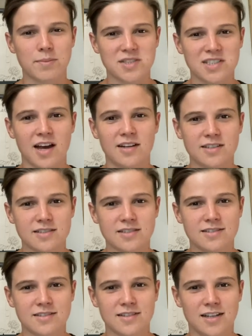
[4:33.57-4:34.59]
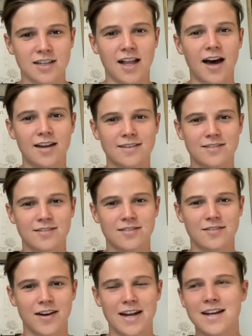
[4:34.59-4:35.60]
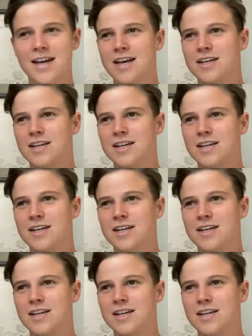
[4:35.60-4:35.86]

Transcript: sucks a lot, right?